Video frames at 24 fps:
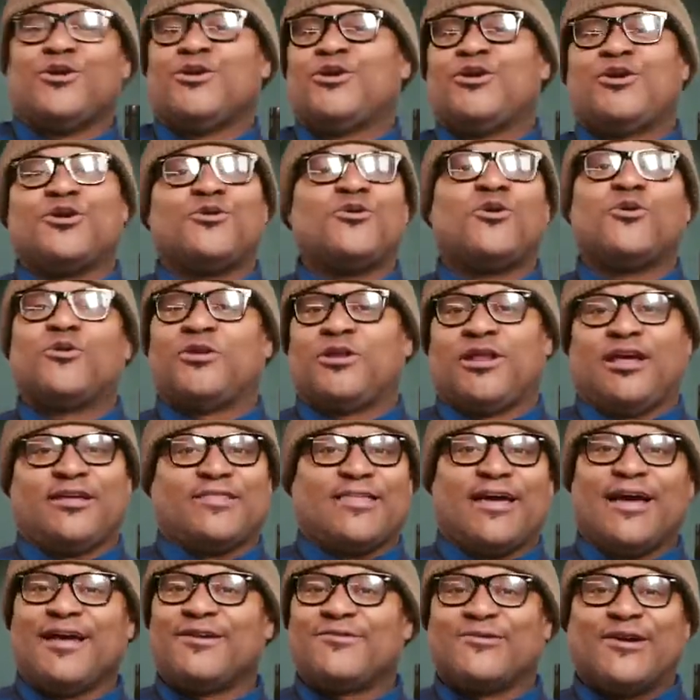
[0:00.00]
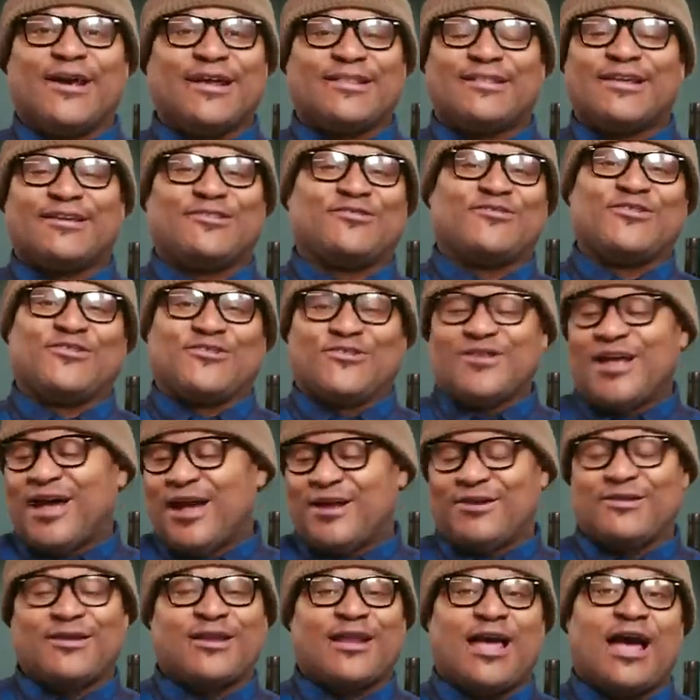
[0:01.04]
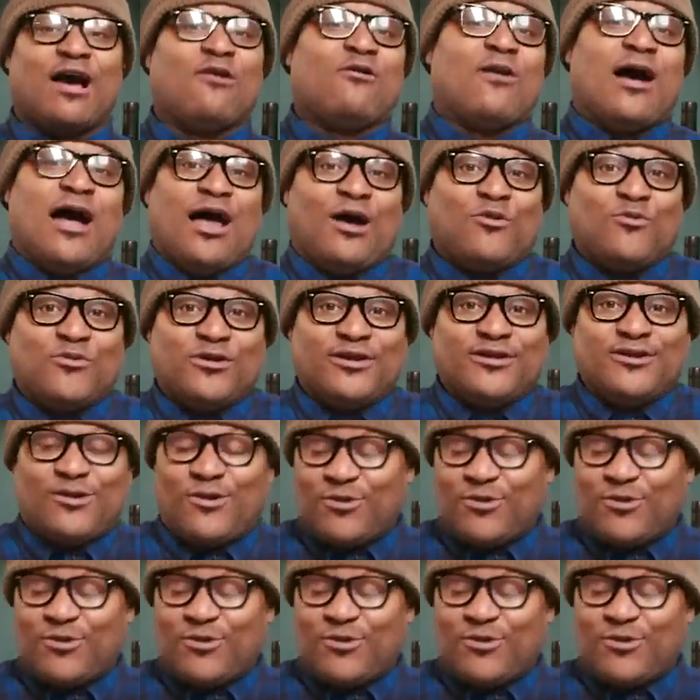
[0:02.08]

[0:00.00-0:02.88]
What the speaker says: you can hold it like that, right? That's just not how I would